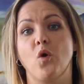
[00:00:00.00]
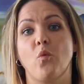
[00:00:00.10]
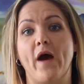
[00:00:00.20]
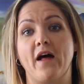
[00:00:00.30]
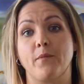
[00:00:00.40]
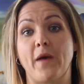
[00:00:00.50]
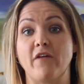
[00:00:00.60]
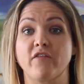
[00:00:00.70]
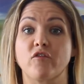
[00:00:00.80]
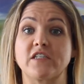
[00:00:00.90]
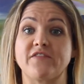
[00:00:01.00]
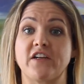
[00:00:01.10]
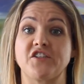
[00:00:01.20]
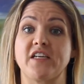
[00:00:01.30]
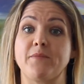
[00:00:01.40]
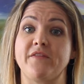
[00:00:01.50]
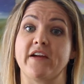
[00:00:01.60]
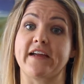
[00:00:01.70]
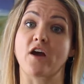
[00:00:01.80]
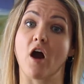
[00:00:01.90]
While pelvic floor dysfunction can be
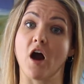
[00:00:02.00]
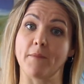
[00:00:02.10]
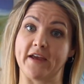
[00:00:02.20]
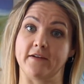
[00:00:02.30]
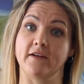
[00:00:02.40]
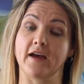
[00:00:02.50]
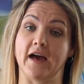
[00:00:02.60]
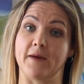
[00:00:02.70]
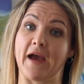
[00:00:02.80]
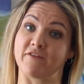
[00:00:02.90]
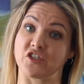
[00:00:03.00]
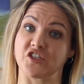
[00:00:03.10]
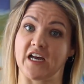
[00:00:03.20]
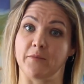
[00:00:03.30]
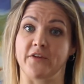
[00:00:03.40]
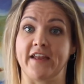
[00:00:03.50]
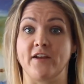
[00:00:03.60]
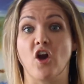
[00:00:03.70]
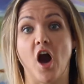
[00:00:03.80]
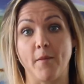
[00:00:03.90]
very common after childbirth
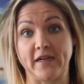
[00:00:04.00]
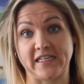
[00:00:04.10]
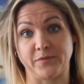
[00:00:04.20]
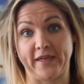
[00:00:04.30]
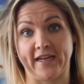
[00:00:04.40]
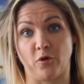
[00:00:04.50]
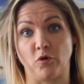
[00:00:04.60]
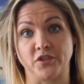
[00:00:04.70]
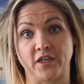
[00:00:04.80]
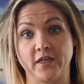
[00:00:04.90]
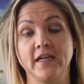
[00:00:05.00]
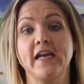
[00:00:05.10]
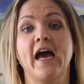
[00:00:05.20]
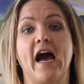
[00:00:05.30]
and common as we get older,